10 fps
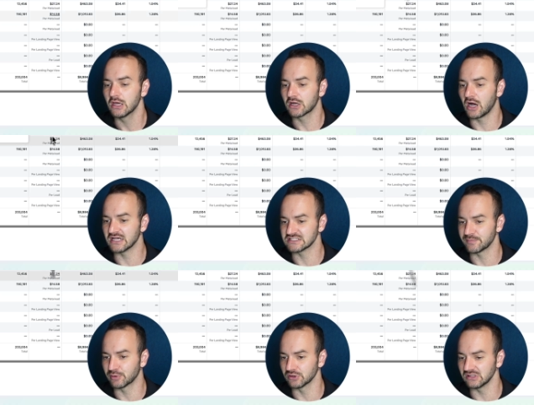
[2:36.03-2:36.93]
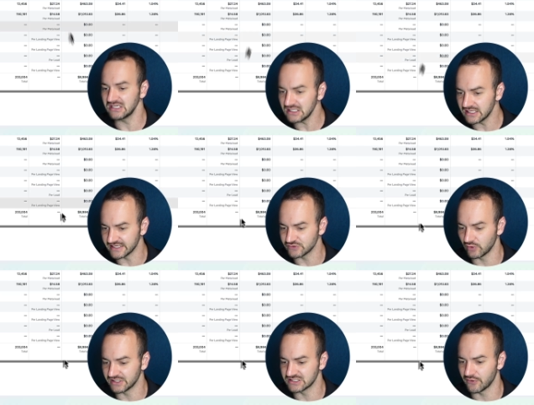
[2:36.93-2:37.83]
Cost per lead is
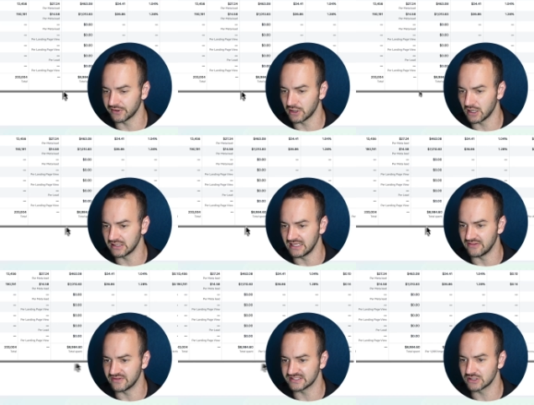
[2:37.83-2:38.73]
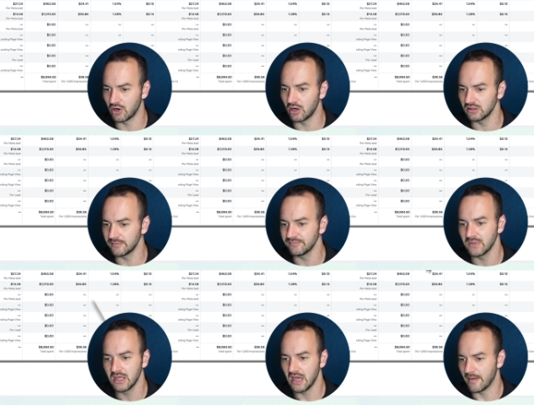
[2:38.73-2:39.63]
what is going on in this column.
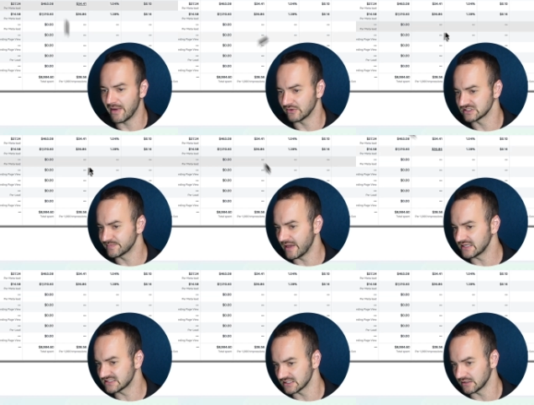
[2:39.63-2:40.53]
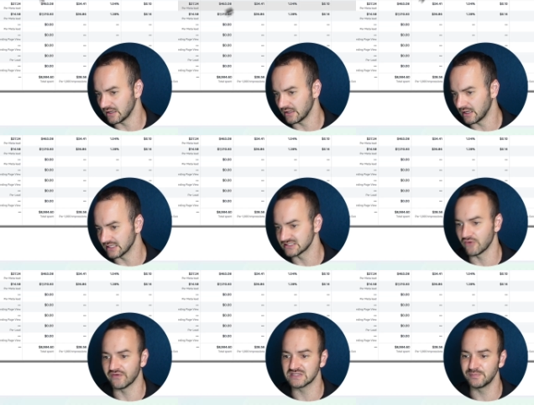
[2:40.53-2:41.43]
Amount spent, uh,
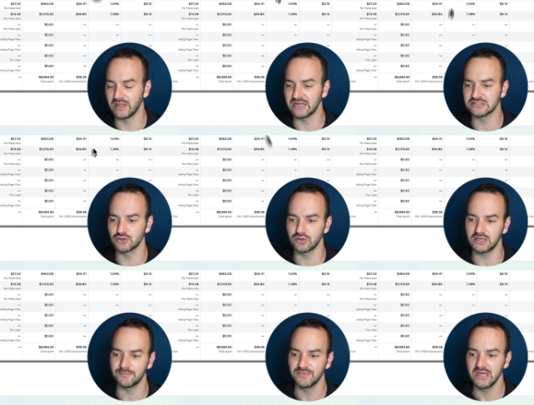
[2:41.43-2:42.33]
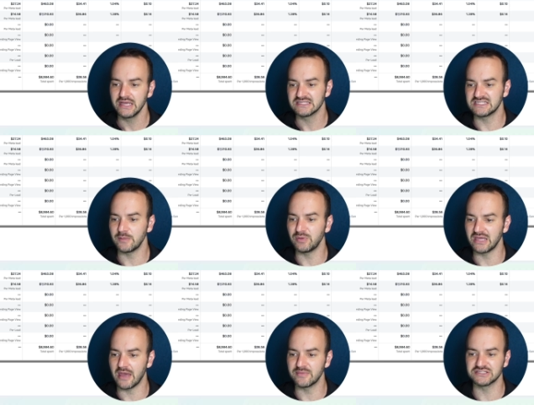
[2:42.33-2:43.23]
self explanatory.
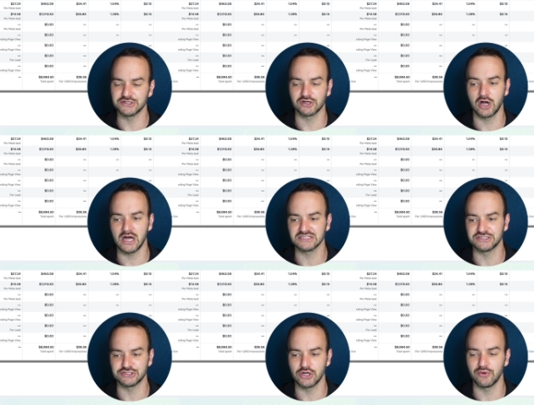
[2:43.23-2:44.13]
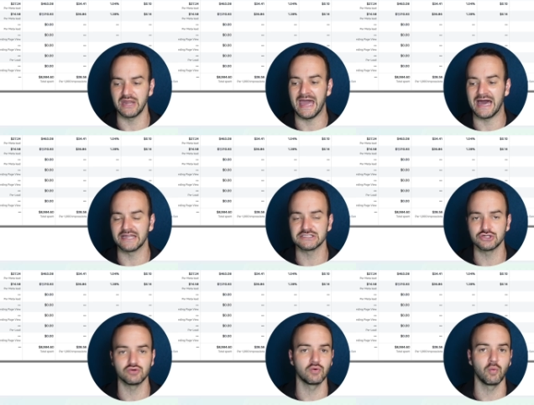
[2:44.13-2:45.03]
CPM is your cost to show an ad
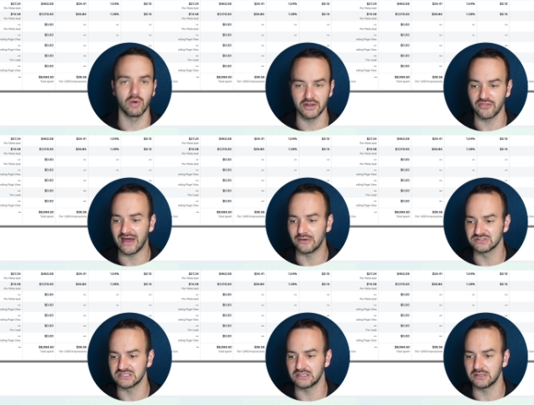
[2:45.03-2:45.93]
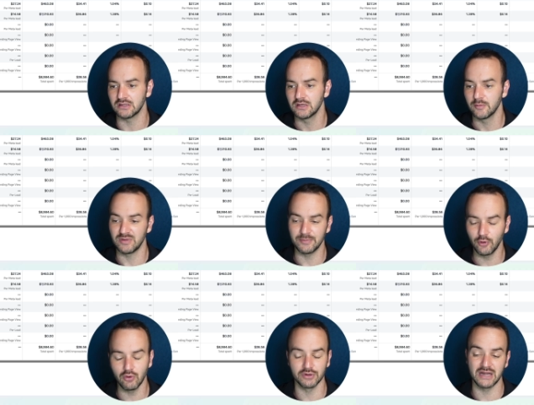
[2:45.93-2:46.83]
to 1,000
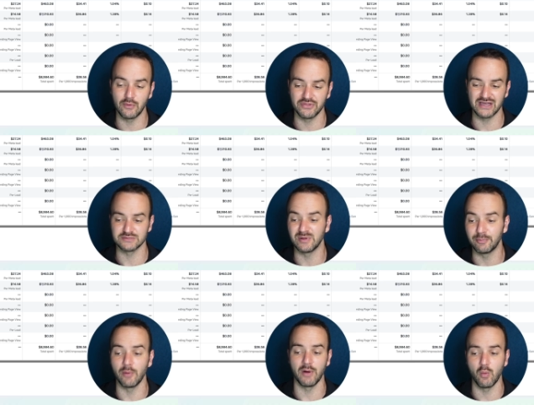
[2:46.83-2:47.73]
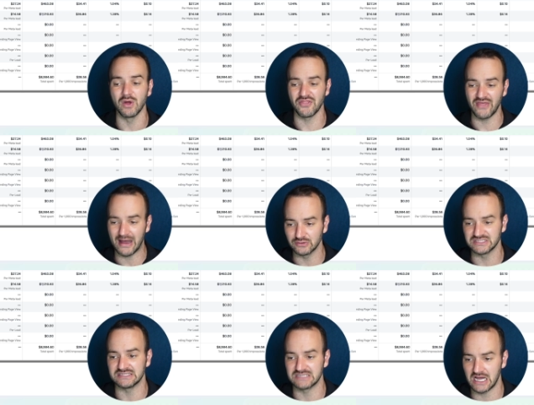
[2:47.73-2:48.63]
people, or not 1,000 people, but
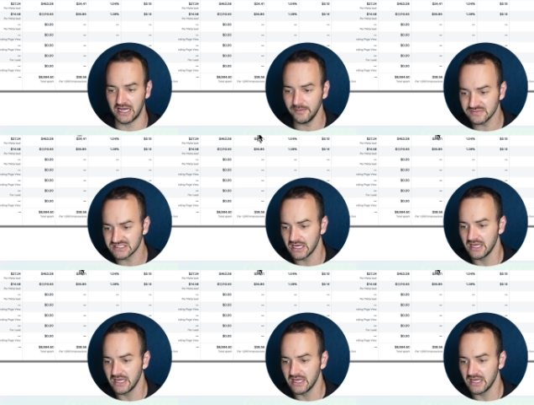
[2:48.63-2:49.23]
1,000 times.